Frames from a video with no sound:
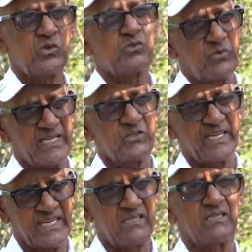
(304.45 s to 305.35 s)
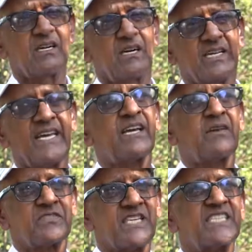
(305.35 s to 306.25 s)
course we have to take
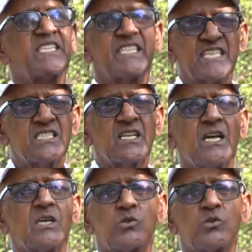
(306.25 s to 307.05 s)
care of certain things.